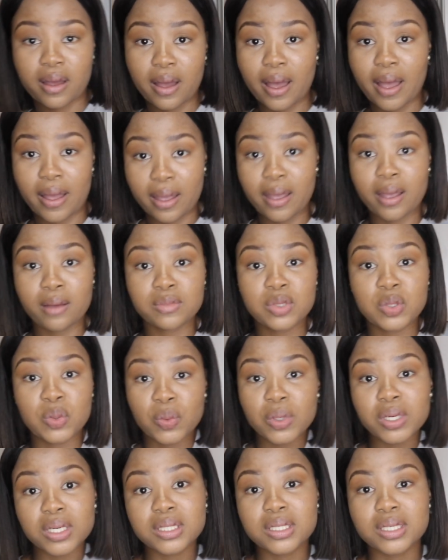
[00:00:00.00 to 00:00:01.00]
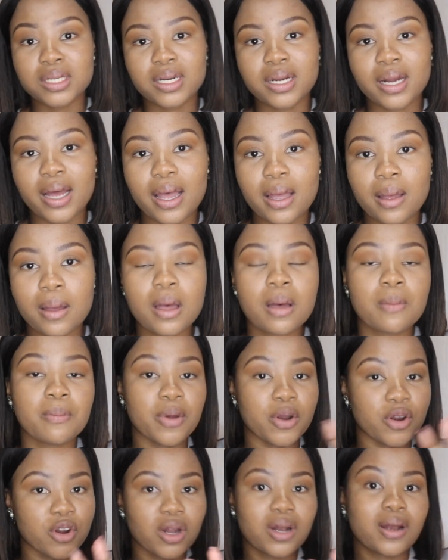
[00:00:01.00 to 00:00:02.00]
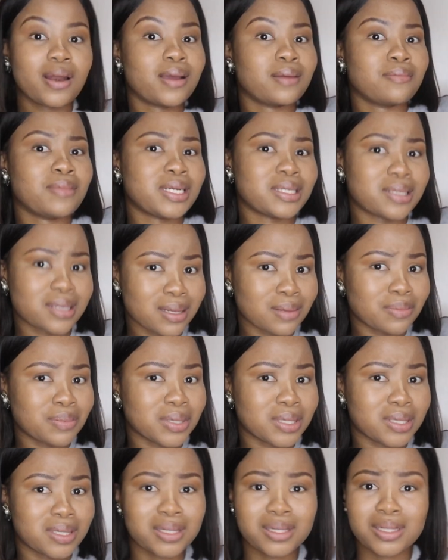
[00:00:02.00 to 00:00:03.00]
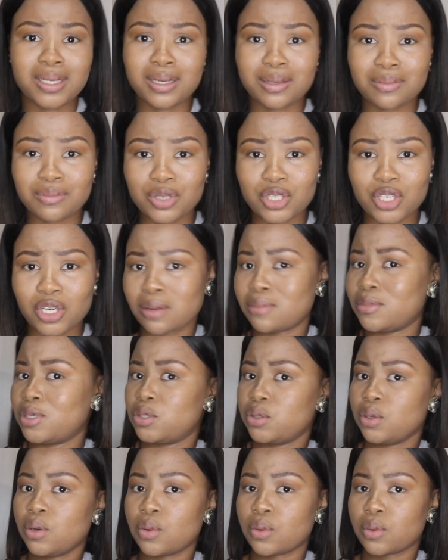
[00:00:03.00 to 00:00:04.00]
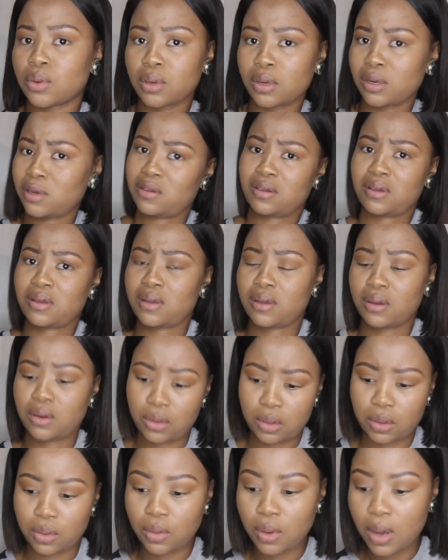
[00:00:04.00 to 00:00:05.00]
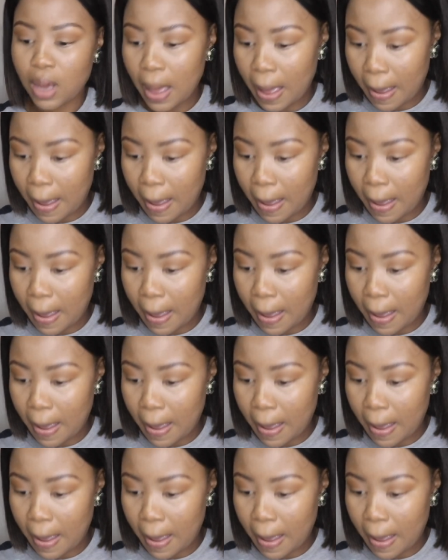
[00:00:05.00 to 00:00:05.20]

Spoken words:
I came to work, didn't I? But not like in my slippers and in pajamas. No, no.